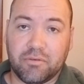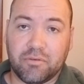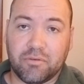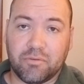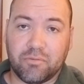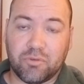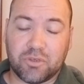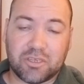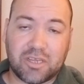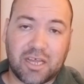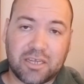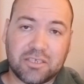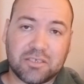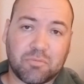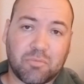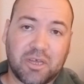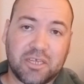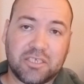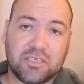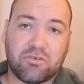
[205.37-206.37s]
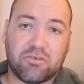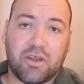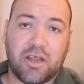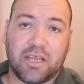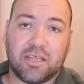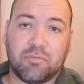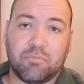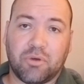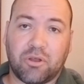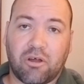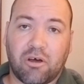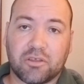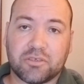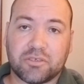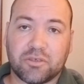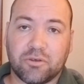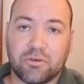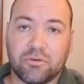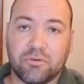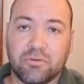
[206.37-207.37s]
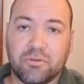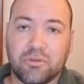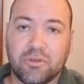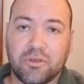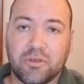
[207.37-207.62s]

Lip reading: was not just my strength, but also